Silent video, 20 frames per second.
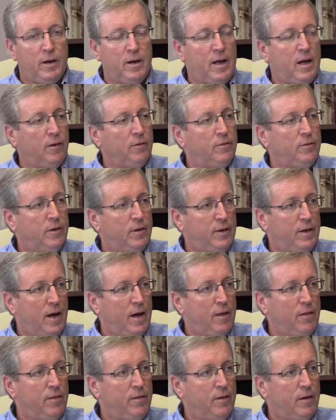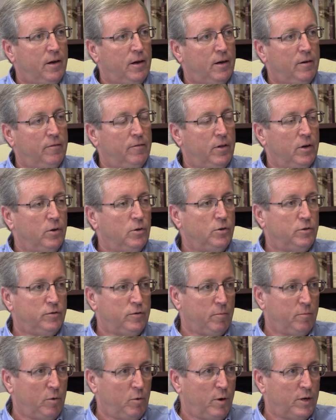announce the death of those
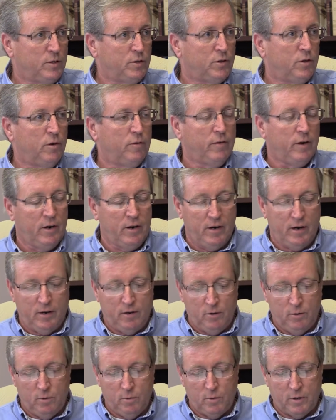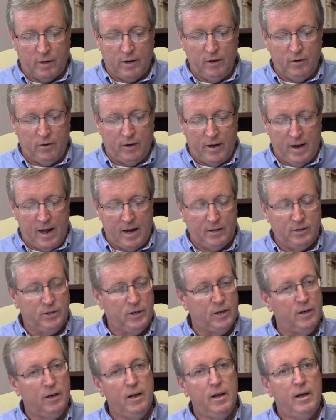from the West Grove area who were killed in
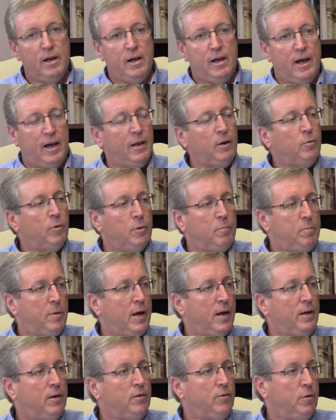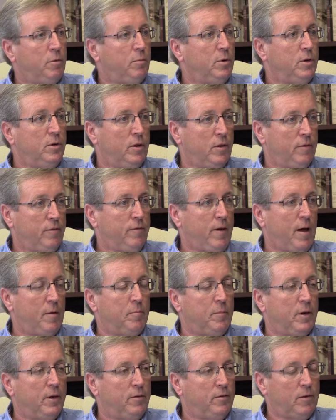action, and he would pay tribute to the
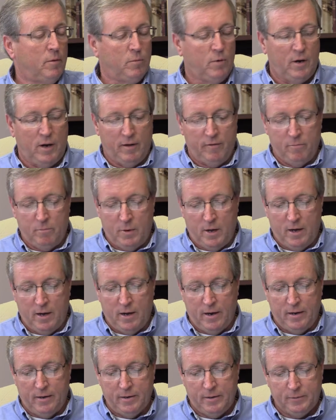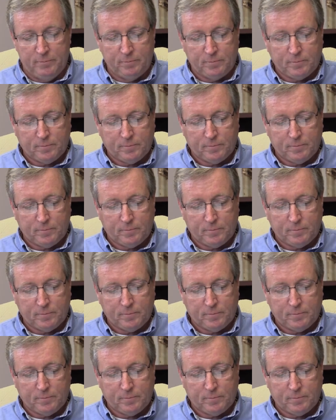families that were left behind.